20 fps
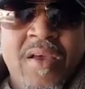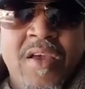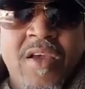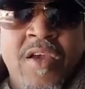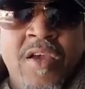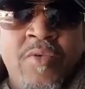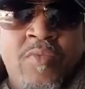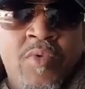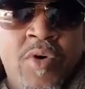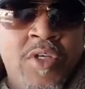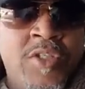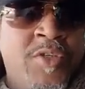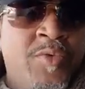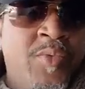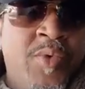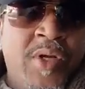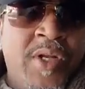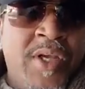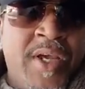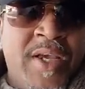it
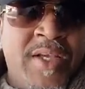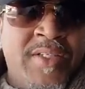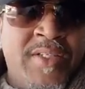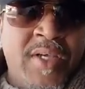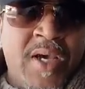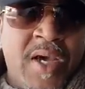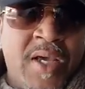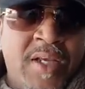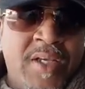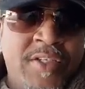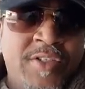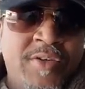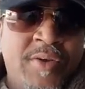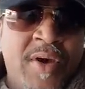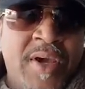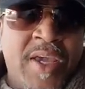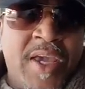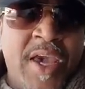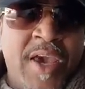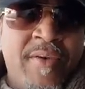wasn't really exciting. So
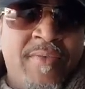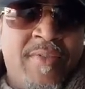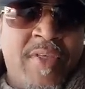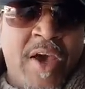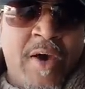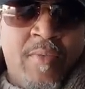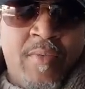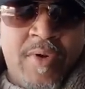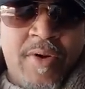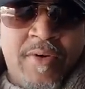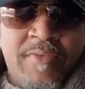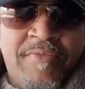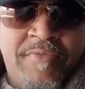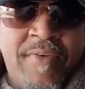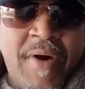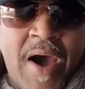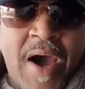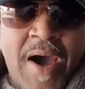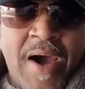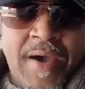I gave that one a
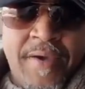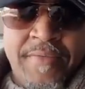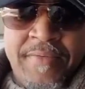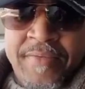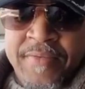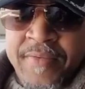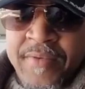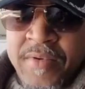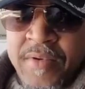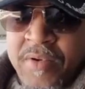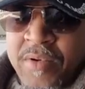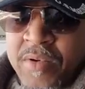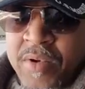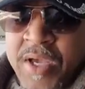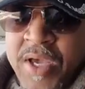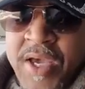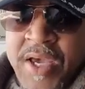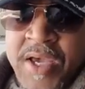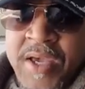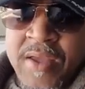5.
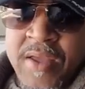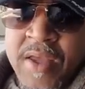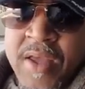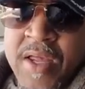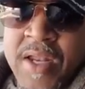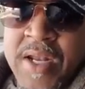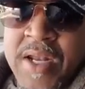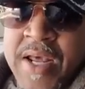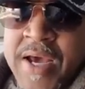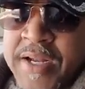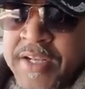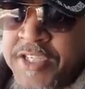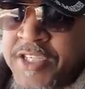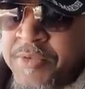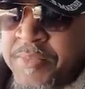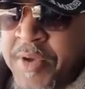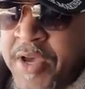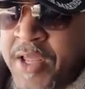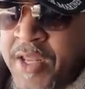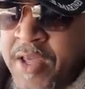Okay. Now the
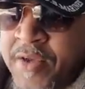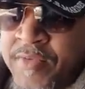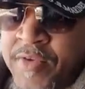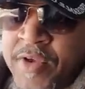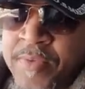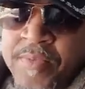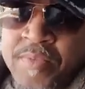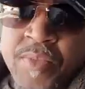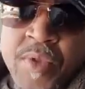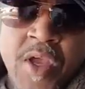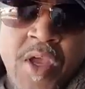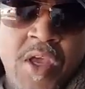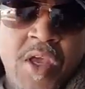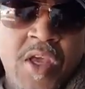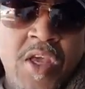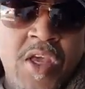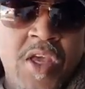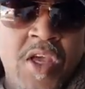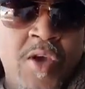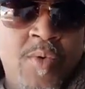smell of it,
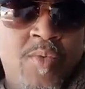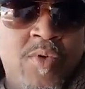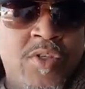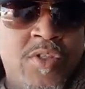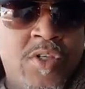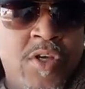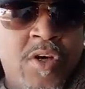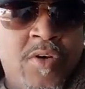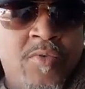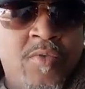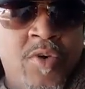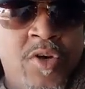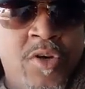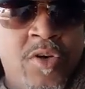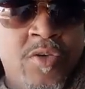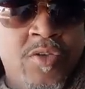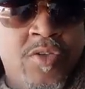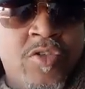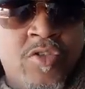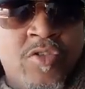it was a
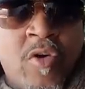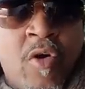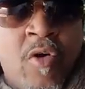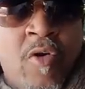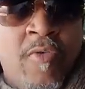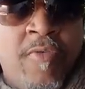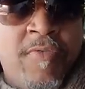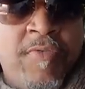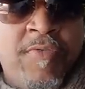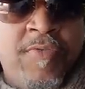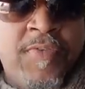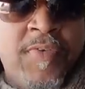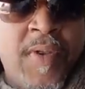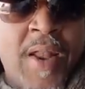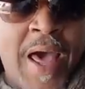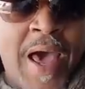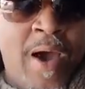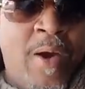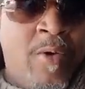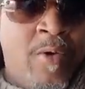real soft,
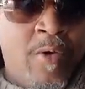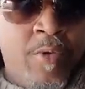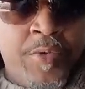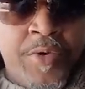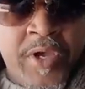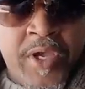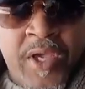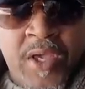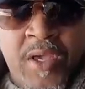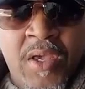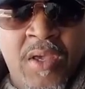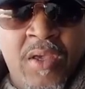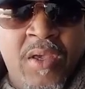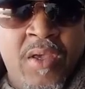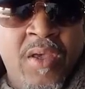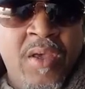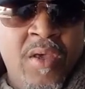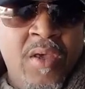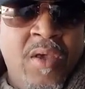flowery,